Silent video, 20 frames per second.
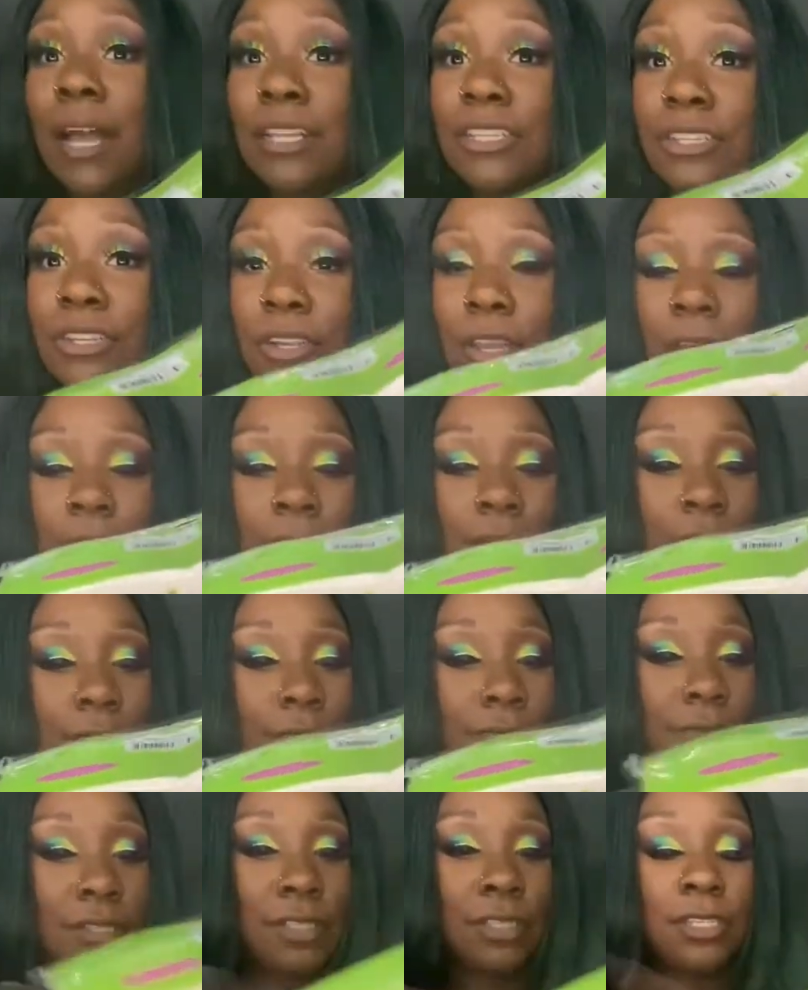her, y'all.
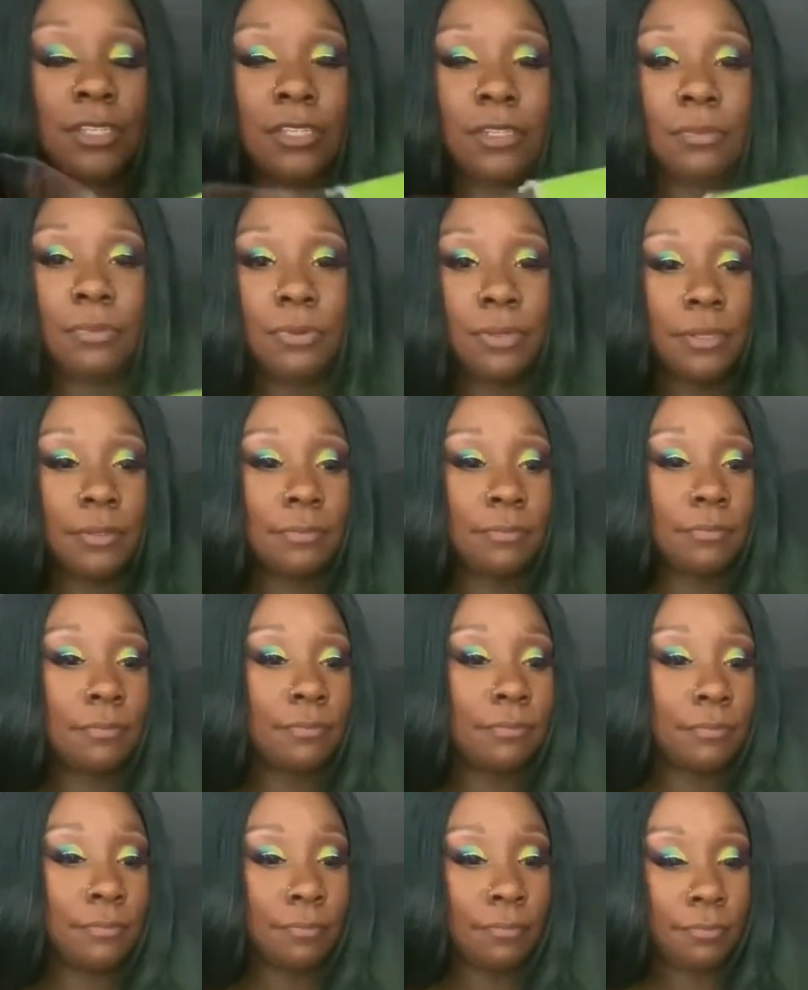Let's get to the point.
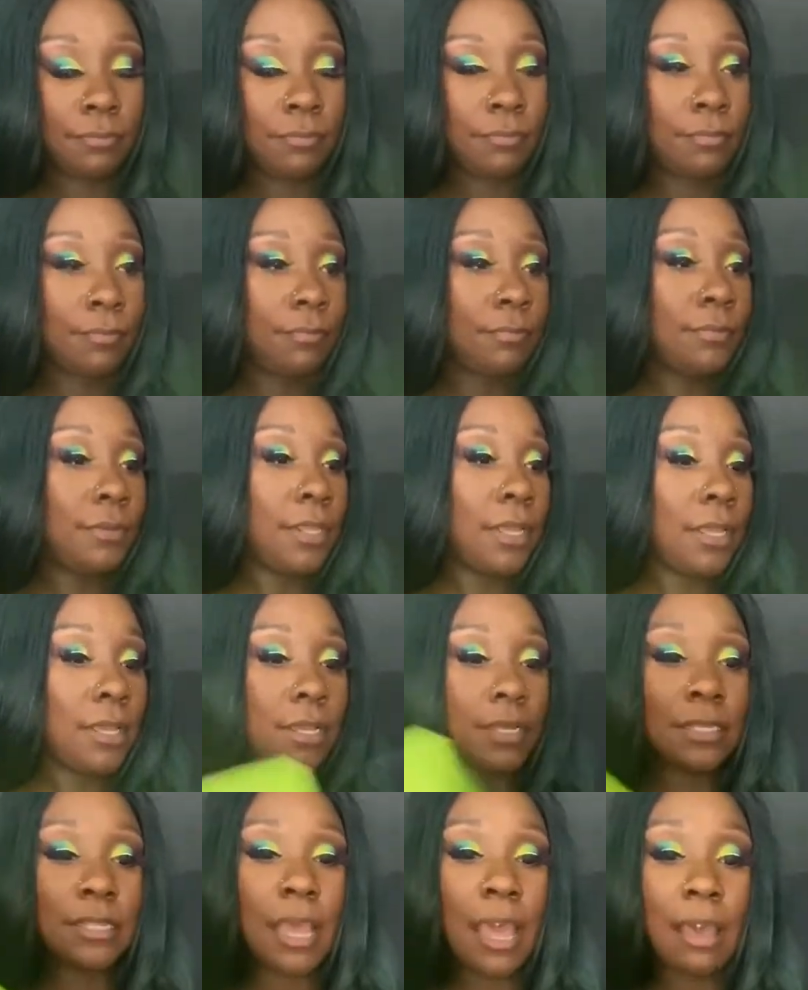
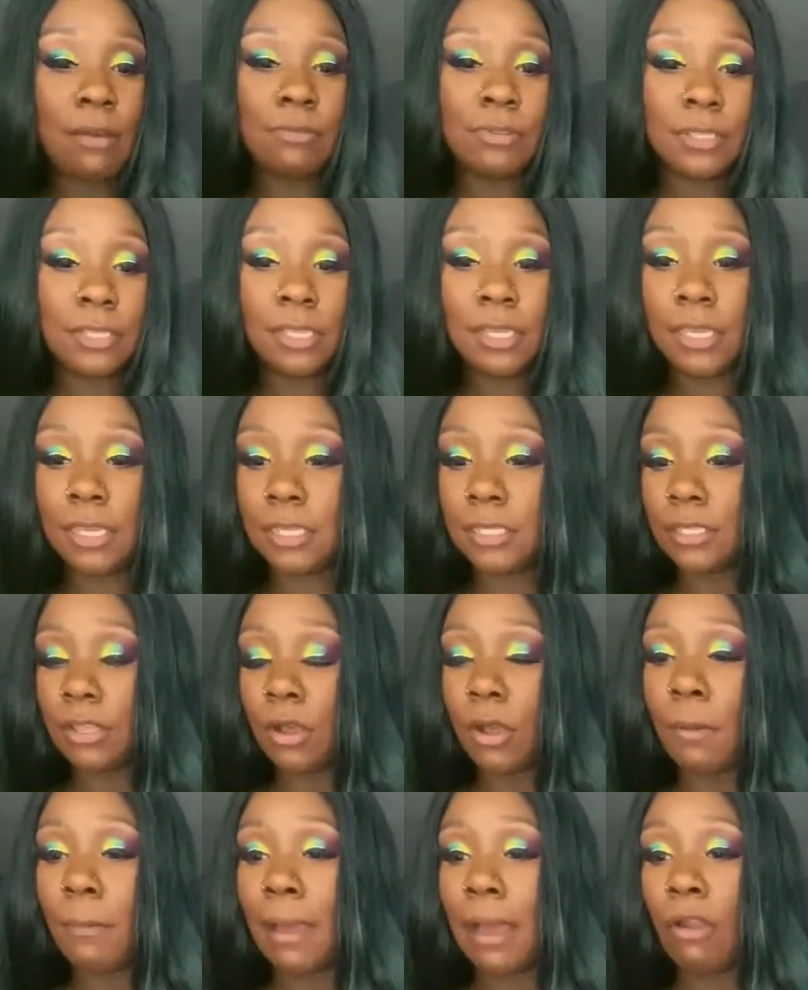I will sit here and talk
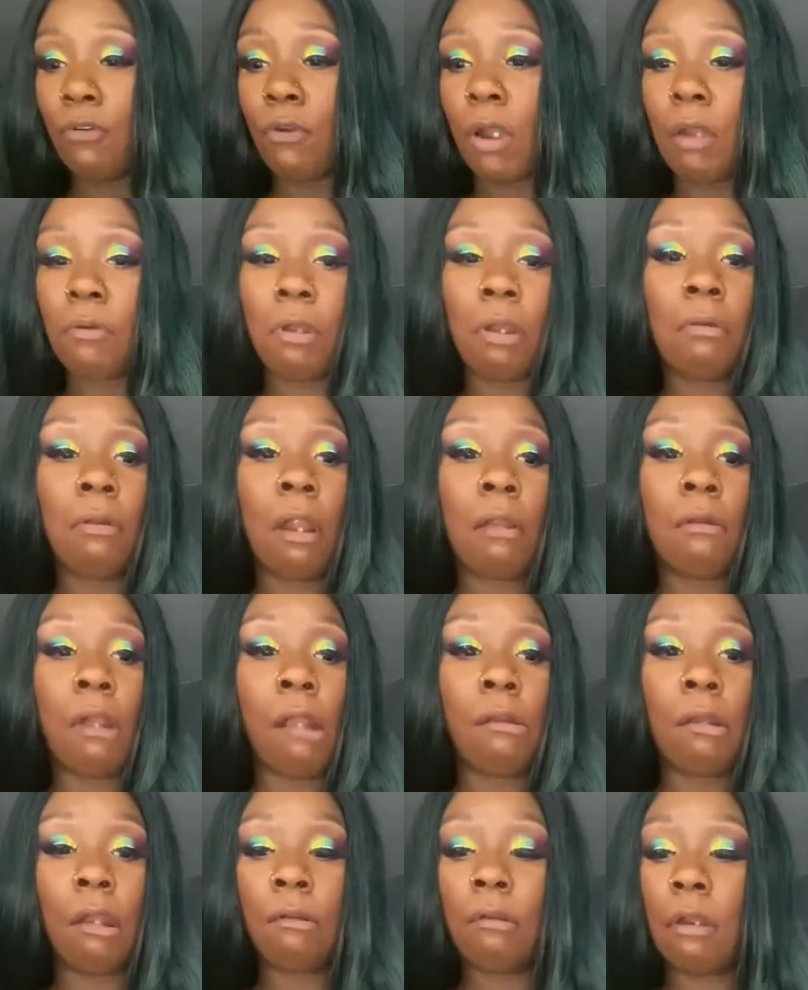about
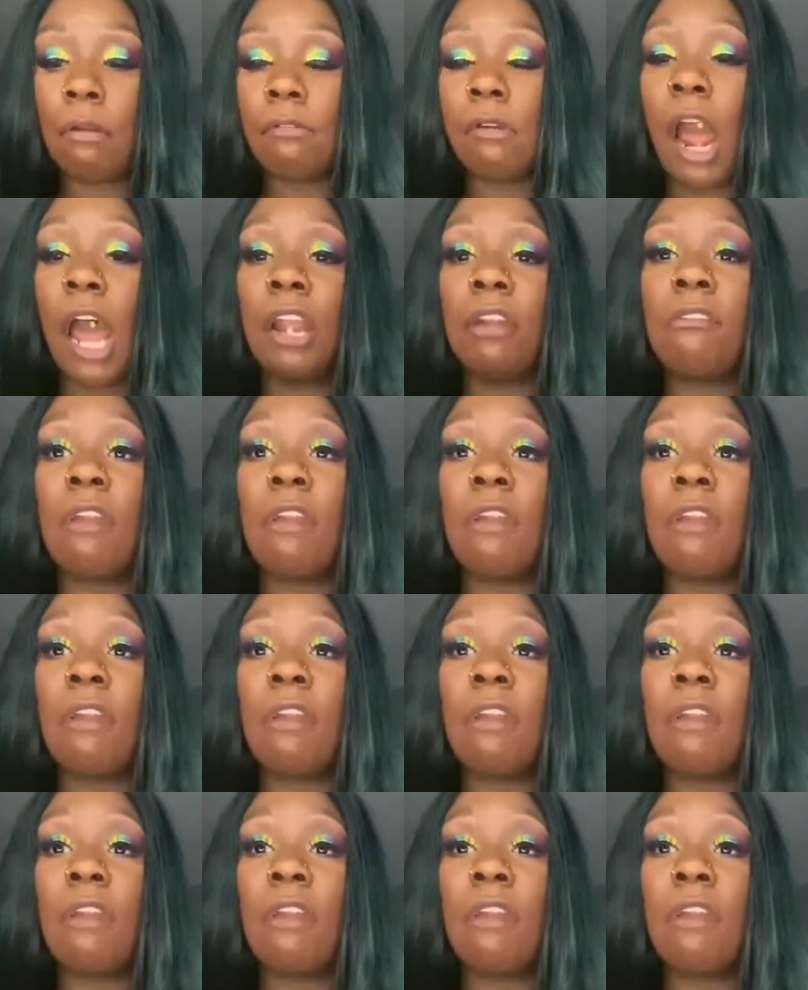rada